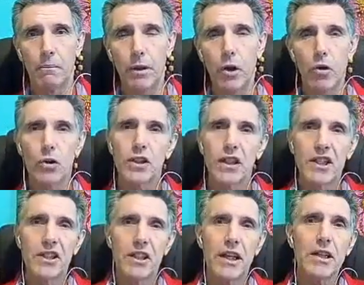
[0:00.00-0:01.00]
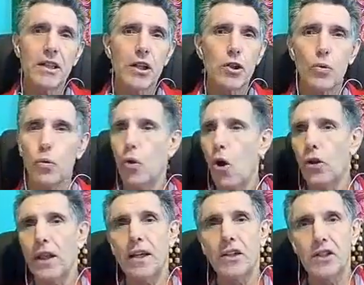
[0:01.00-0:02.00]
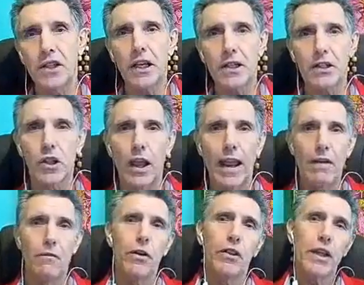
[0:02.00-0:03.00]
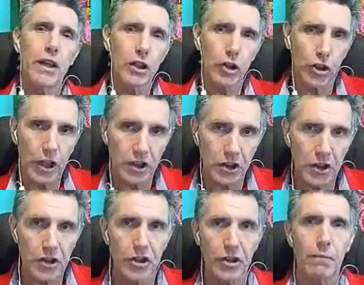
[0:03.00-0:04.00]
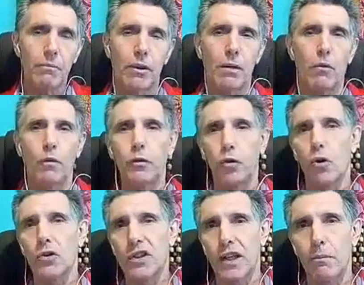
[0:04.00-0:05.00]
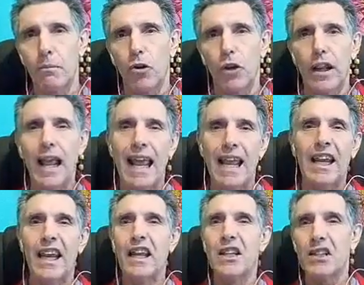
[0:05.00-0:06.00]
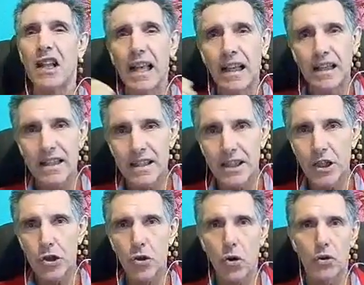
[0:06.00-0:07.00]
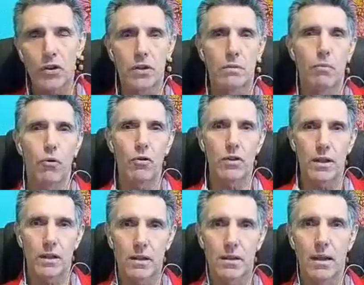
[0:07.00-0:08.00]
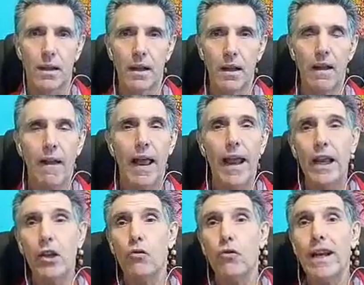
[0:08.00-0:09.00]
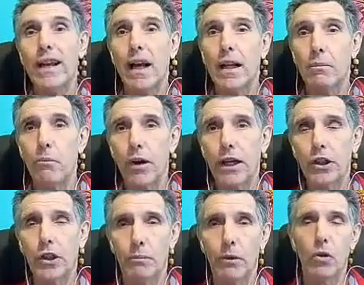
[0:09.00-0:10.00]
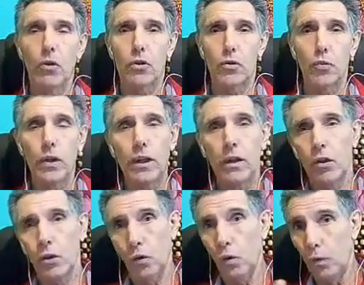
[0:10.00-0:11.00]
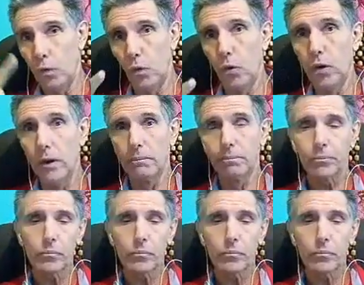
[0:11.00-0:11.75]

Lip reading: because diseases do not exist. Everything is just a symptom of toxic body and its detox process. And recalibration, because we, through food,